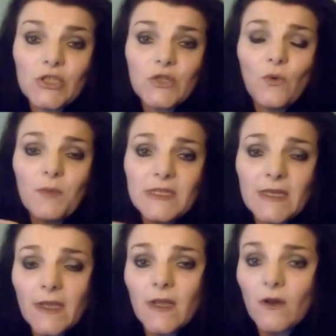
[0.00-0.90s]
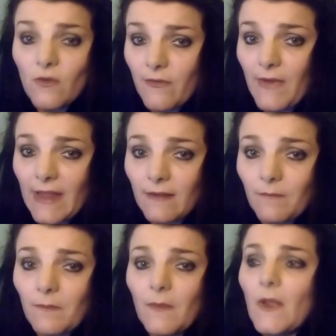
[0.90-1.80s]
to a particular event.
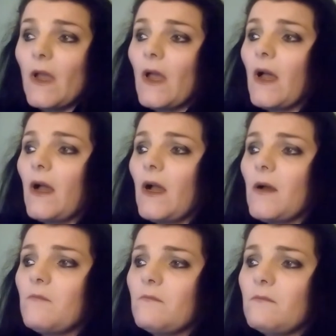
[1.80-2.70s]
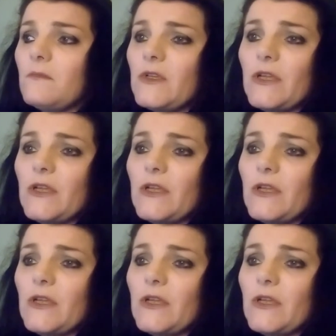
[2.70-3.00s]
One